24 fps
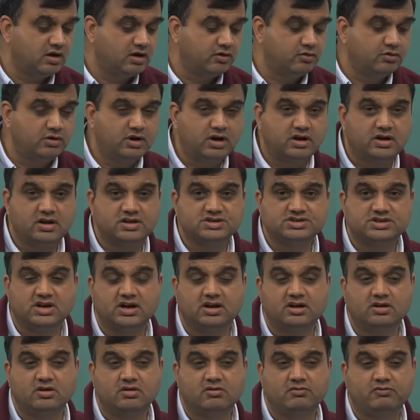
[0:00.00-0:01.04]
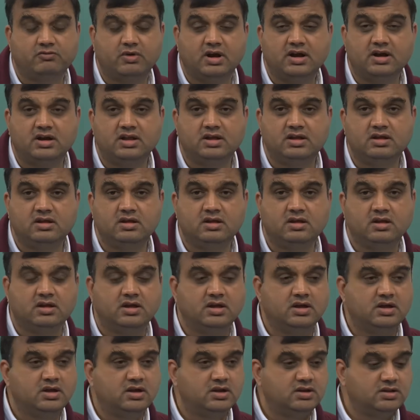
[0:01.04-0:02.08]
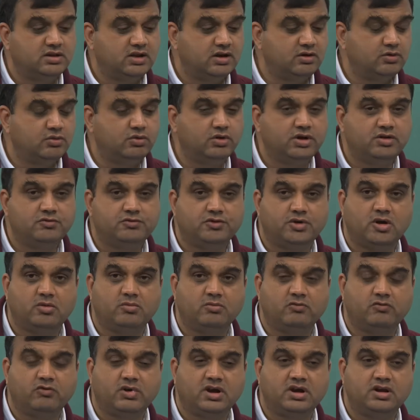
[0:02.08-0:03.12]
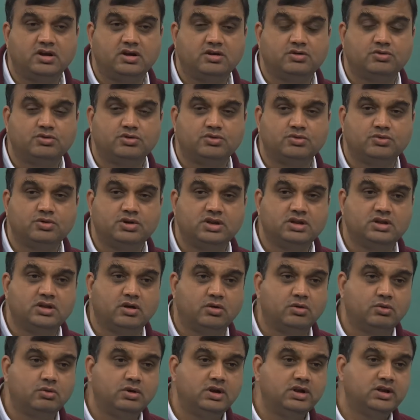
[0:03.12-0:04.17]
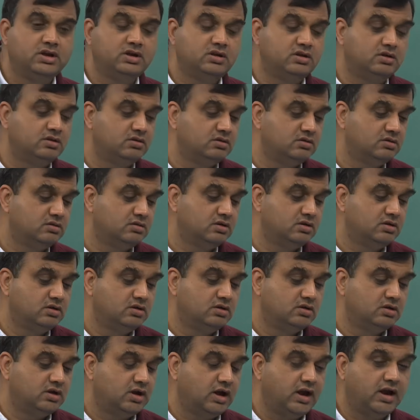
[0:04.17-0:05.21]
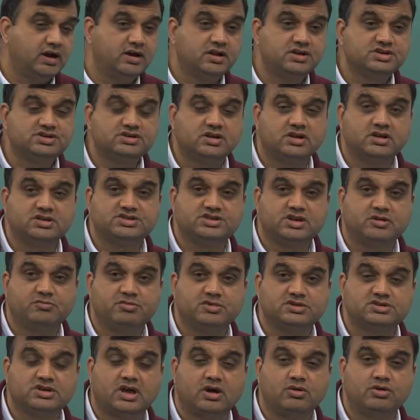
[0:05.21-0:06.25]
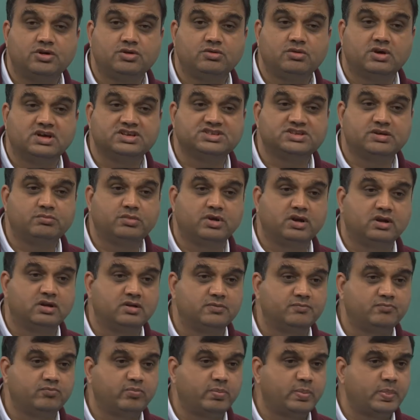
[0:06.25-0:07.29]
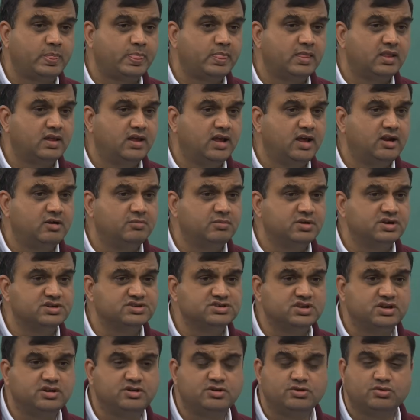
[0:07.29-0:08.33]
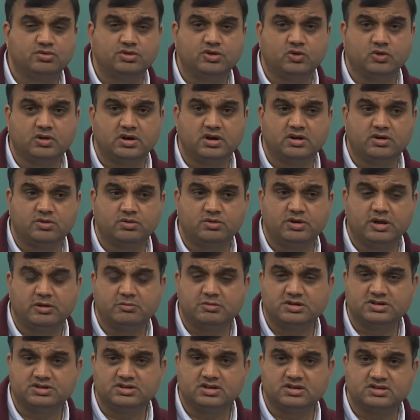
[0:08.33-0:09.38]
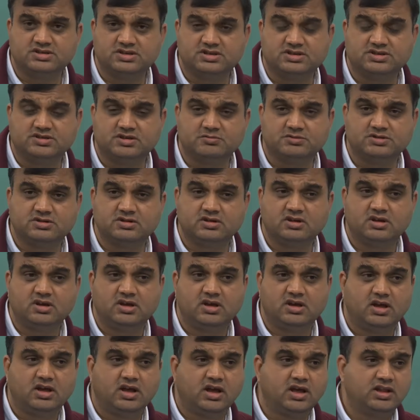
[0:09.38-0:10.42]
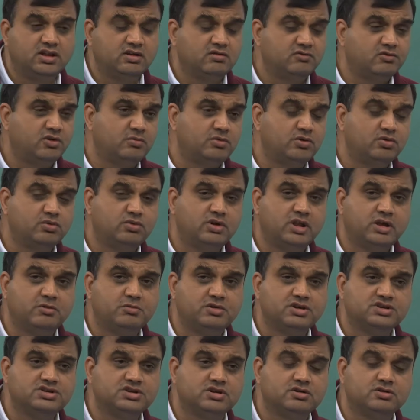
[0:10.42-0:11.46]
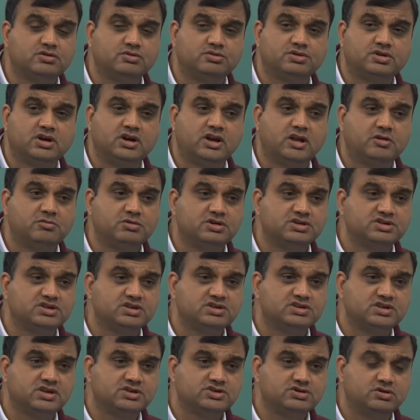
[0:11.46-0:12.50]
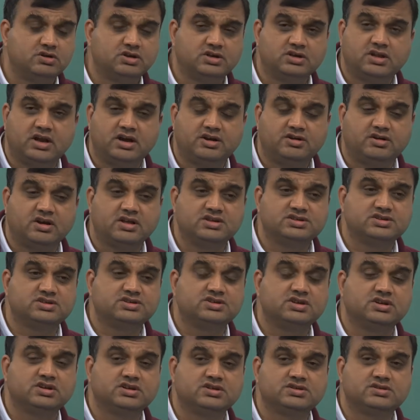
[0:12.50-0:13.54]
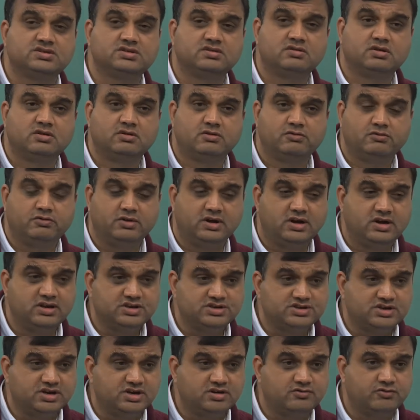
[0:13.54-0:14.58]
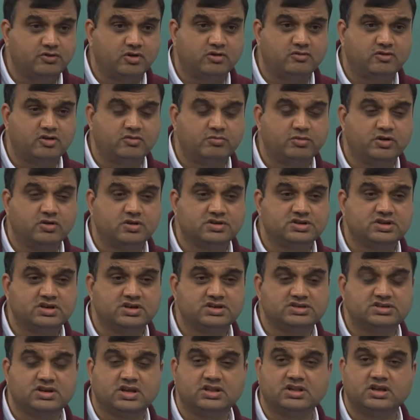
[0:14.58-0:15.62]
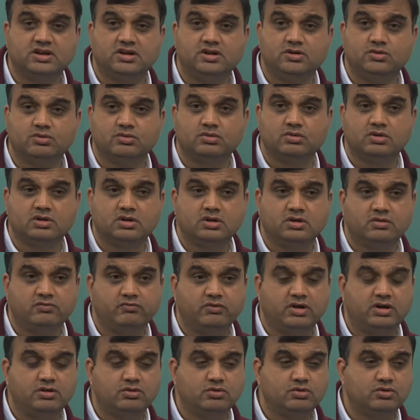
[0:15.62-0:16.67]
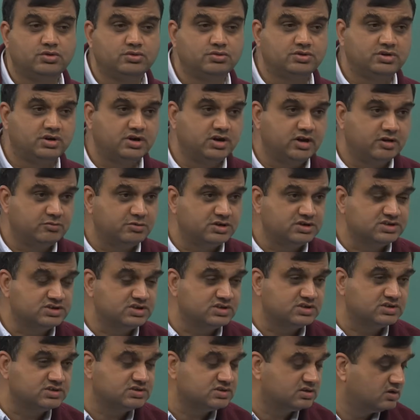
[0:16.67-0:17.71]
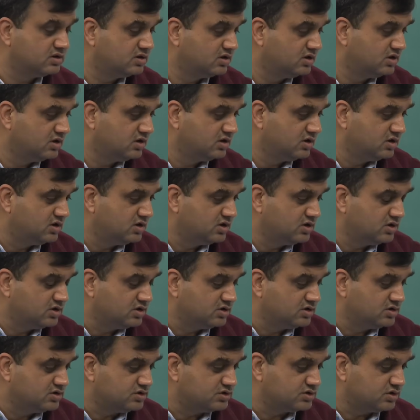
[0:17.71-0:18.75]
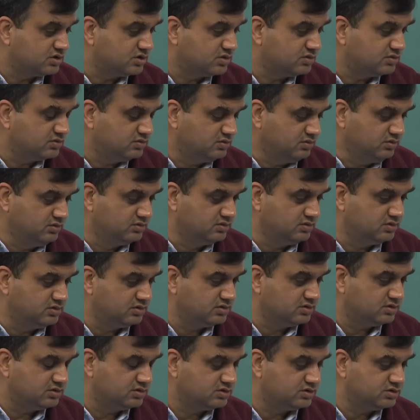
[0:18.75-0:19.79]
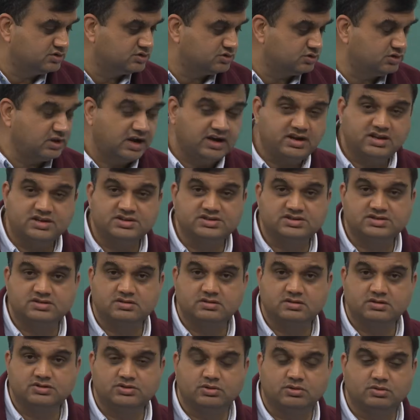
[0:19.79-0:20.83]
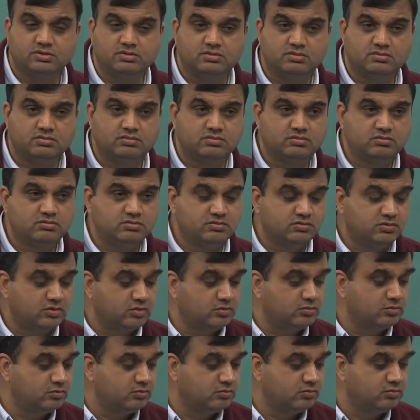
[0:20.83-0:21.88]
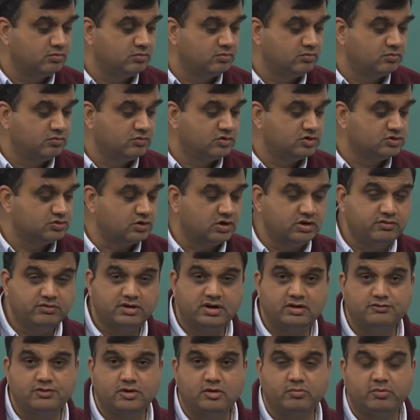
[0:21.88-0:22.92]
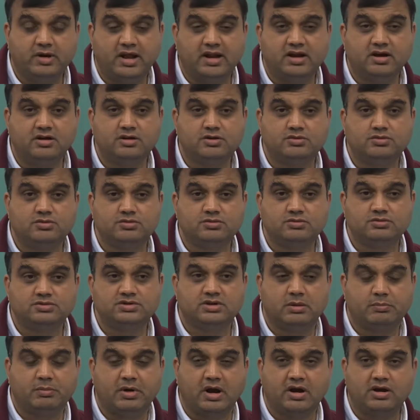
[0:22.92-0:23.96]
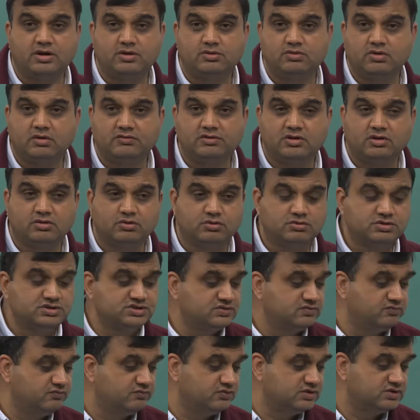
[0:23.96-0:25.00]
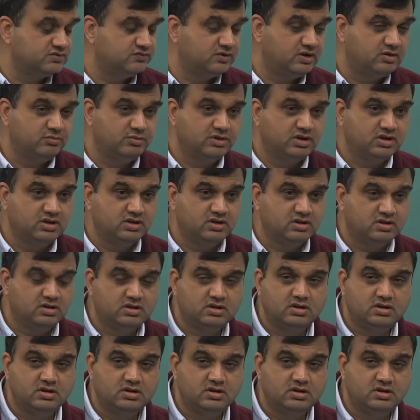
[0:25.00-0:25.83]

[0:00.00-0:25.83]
a good understanding of 1D, then going from 1D to 2D, the only additional step is how do you assemble elements in two-dimensional systems. And then from 2 dimension to 3 dimensions, actually that transition is fairly straightforward, because there is nothing new when you go to 3 dimensions. So that is, so even if you are planning to do the part 2 of the course, which will be